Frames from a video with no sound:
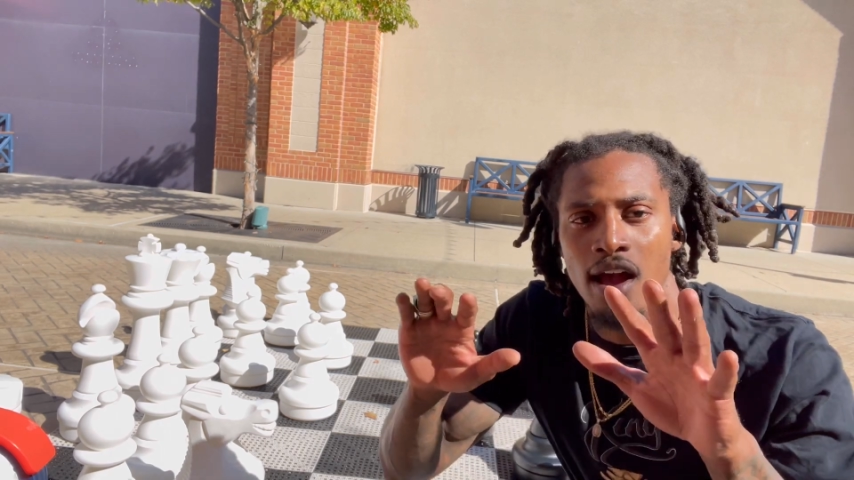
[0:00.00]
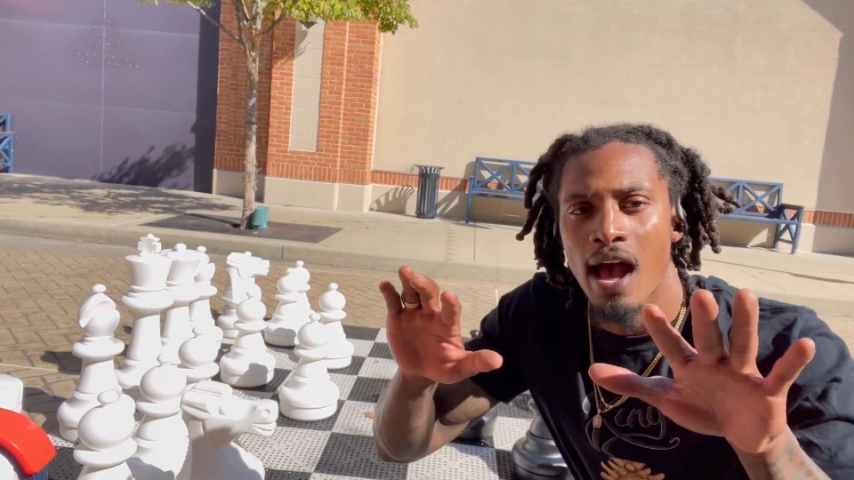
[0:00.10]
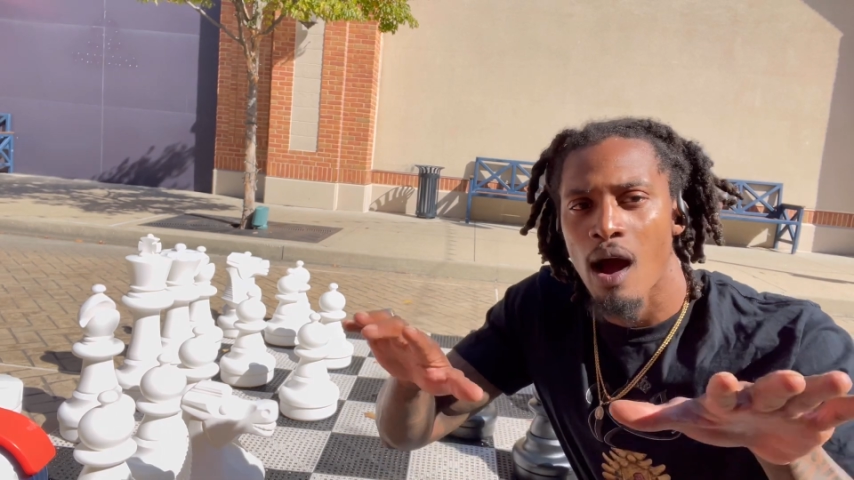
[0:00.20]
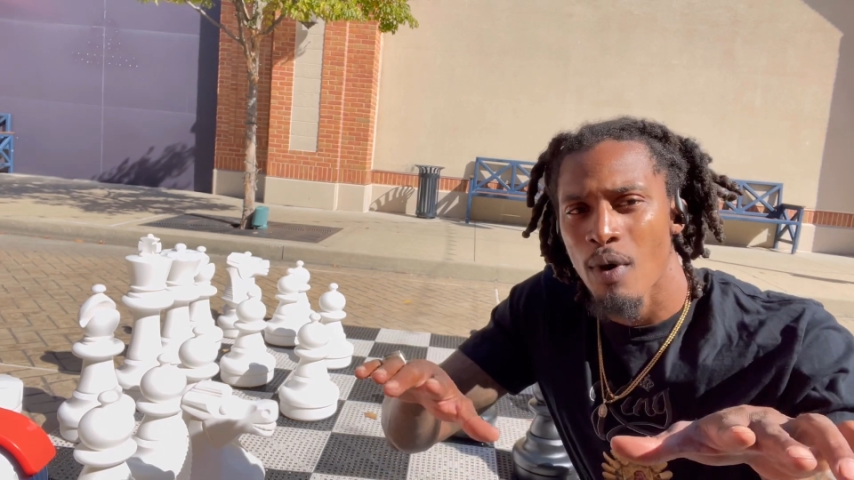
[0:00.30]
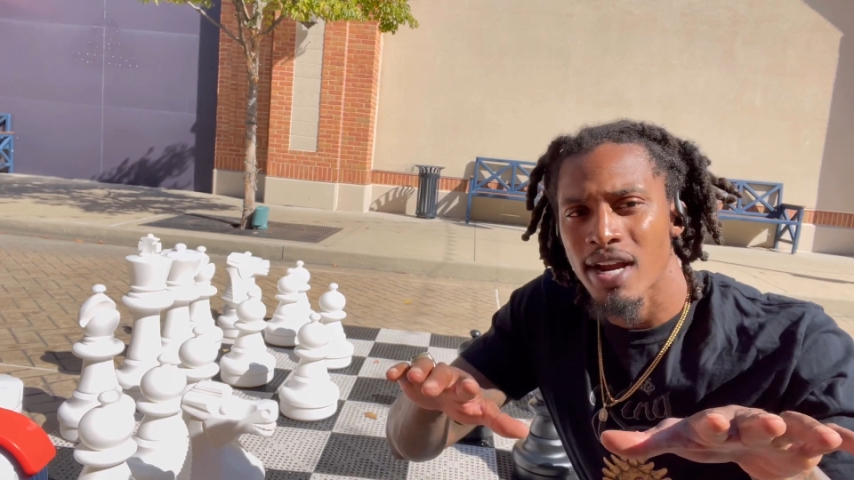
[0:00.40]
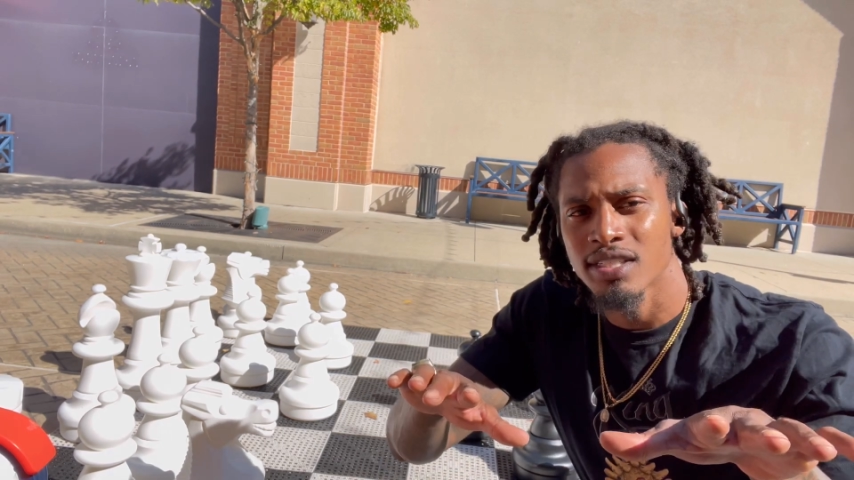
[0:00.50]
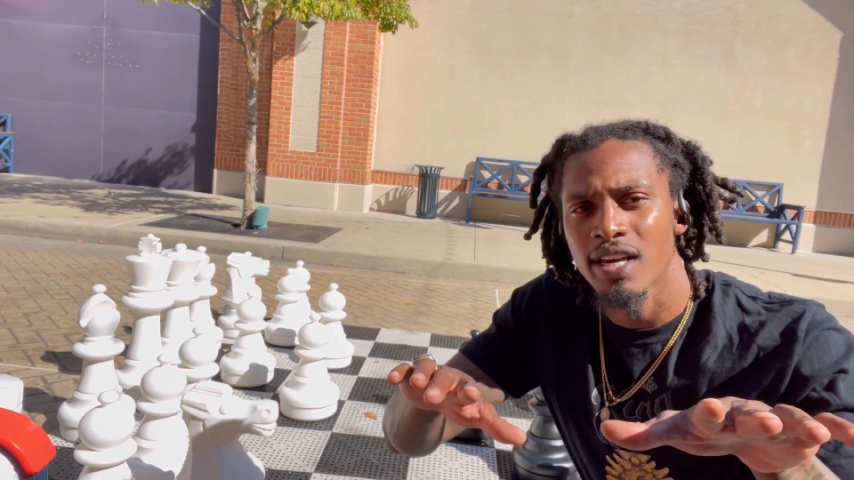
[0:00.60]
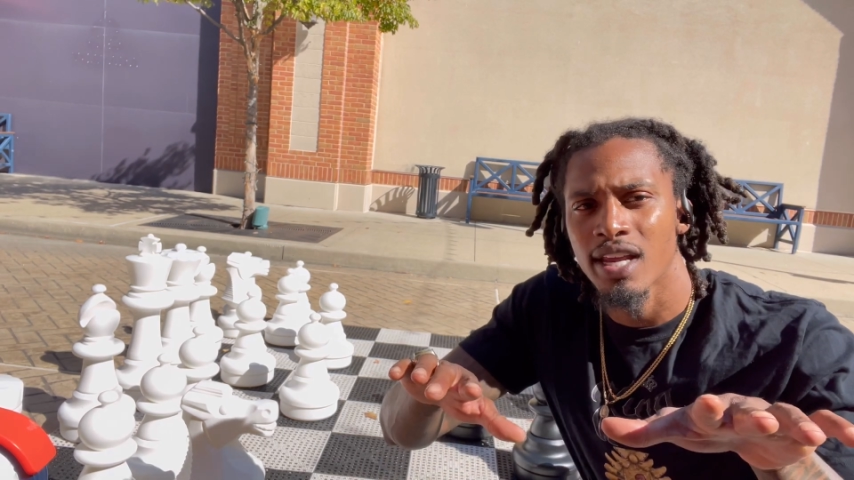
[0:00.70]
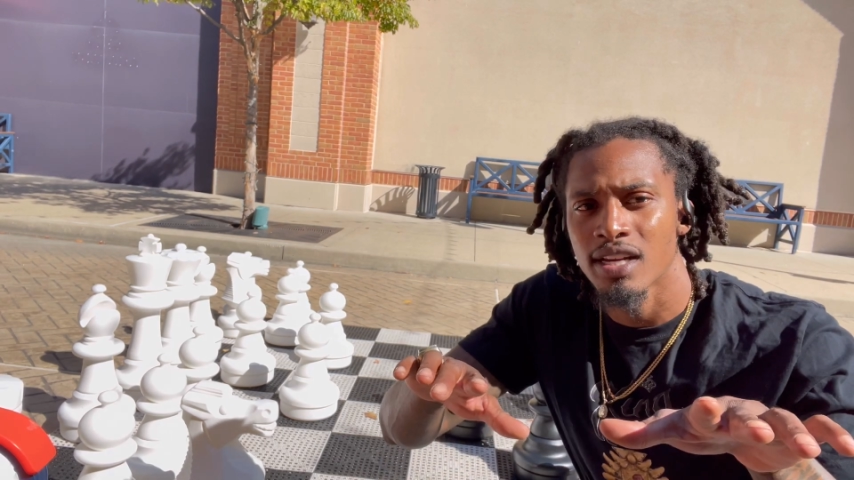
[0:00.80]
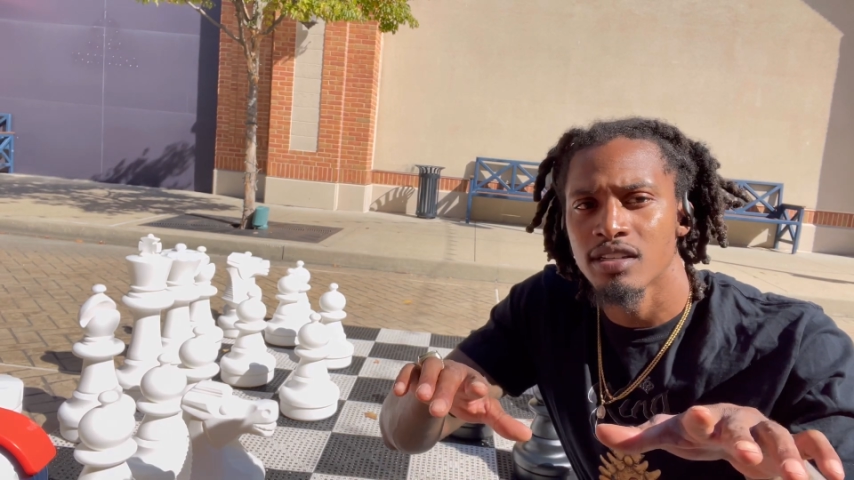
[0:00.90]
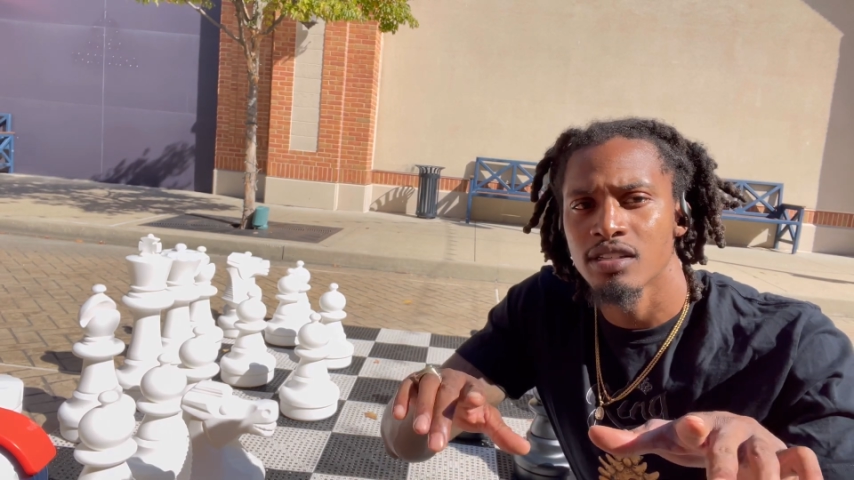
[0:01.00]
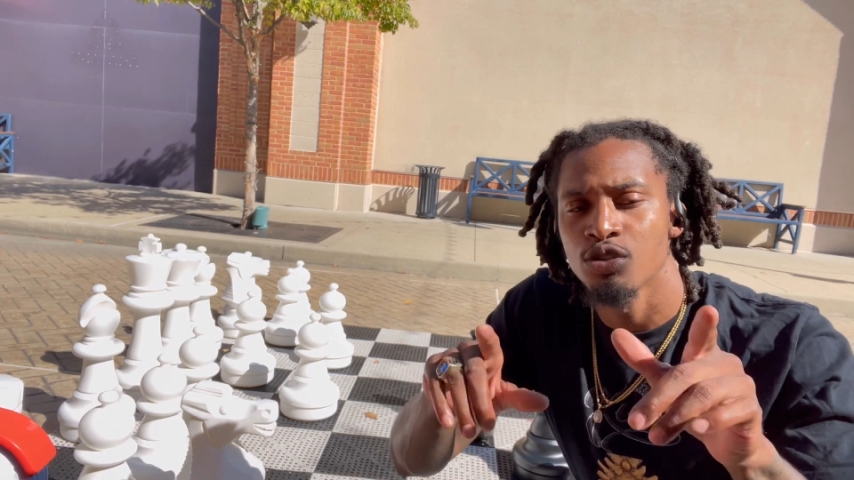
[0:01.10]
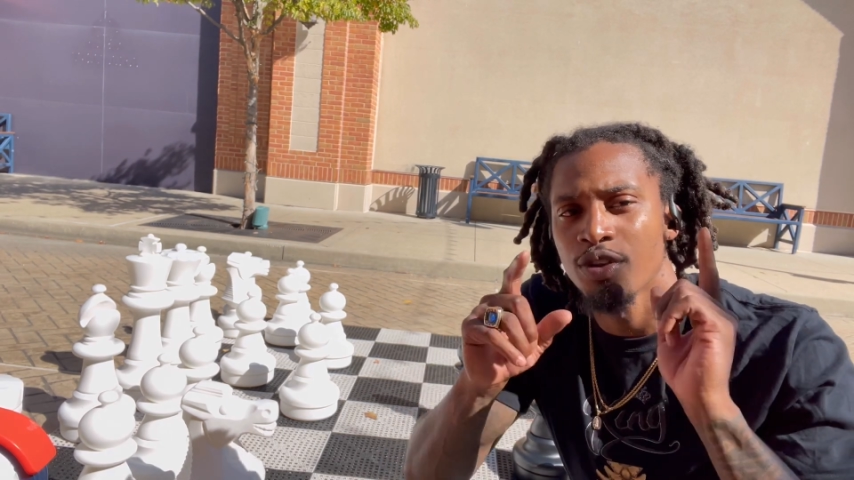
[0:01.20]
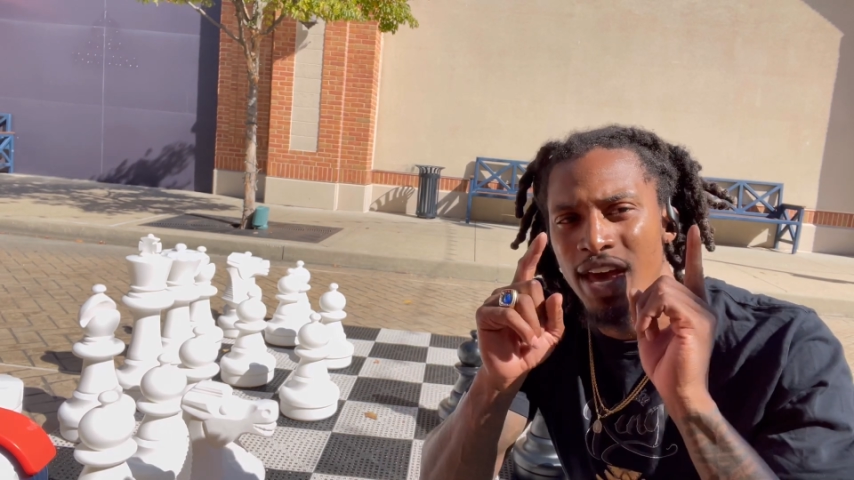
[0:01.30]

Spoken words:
I will actually get into